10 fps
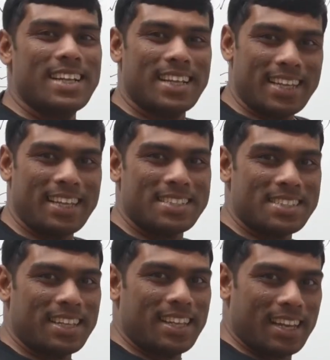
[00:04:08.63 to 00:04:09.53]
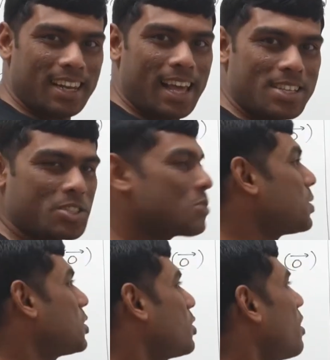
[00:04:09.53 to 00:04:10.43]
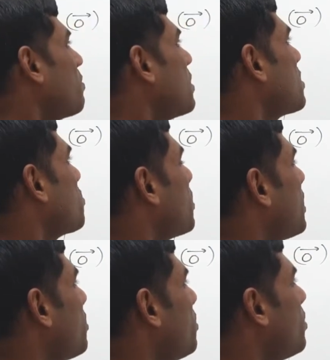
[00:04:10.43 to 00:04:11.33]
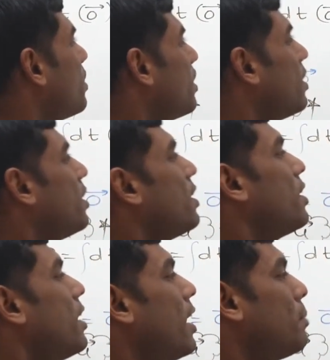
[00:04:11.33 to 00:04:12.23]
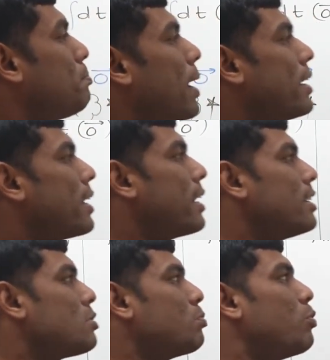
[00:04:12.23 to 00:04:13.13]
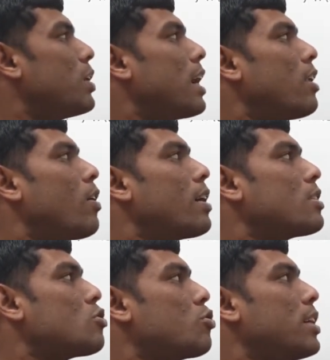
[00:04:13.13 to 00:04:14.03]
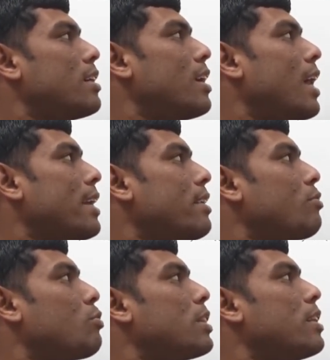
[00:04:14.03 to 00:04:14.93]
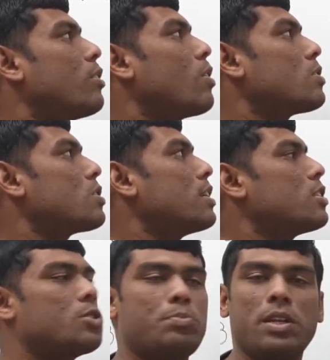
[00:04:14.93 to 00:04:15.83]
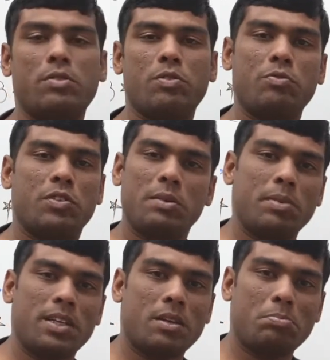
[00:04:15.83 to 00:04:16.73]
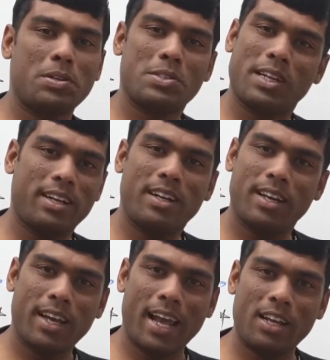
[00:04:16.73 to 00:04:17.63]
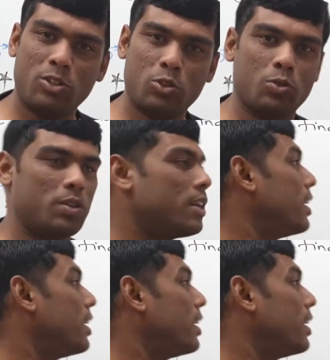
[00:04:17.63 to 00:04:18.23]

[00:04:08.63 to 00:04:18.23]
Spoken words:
Here is the last question of this video. A particle is moving along a straight line with the constant speed 50 meter per second as shown,